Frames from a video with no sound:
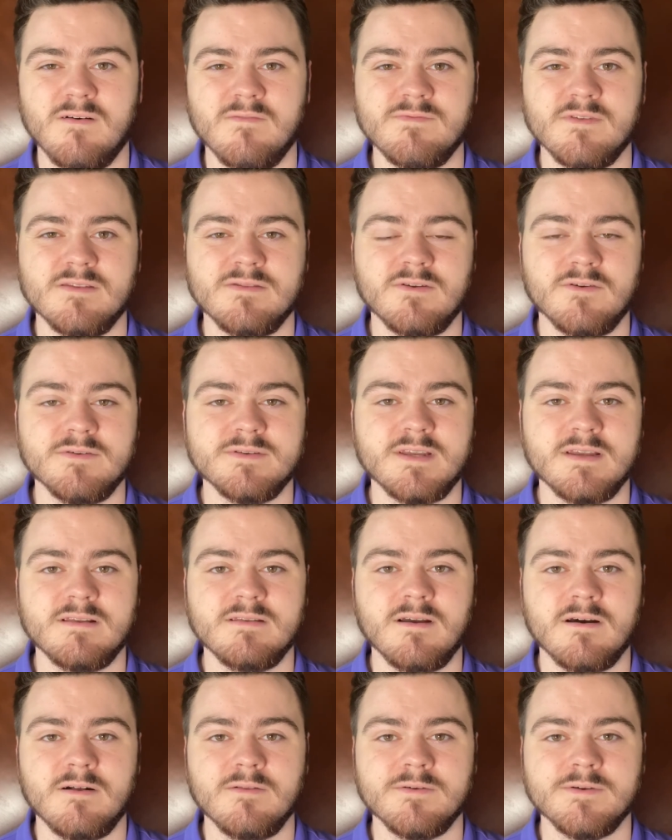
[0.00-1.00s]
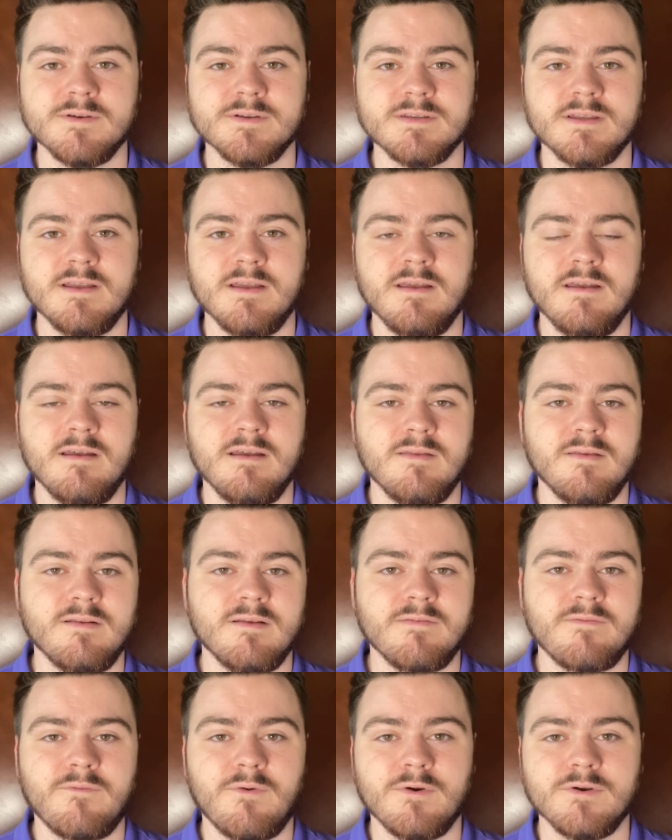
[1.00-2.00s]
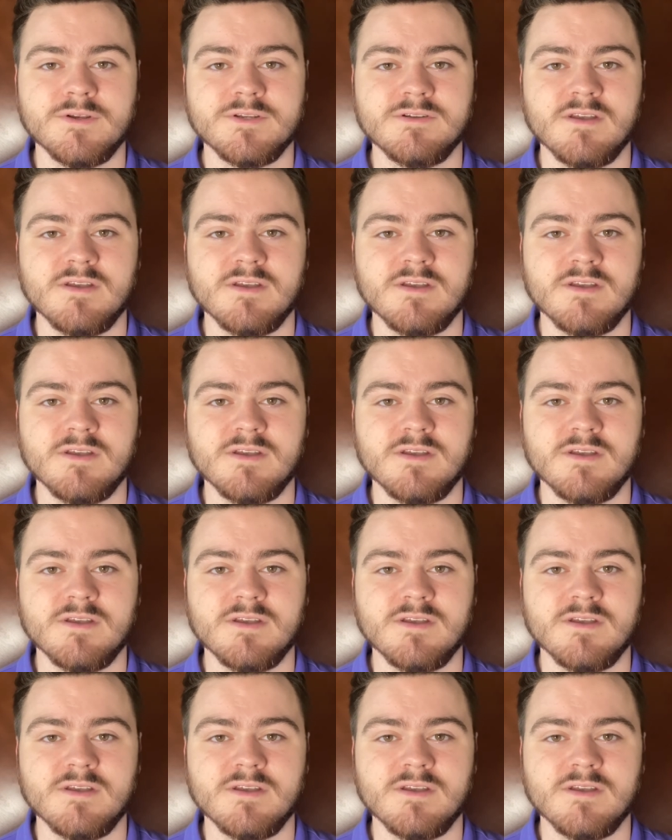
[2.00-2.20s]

to $13. And of course,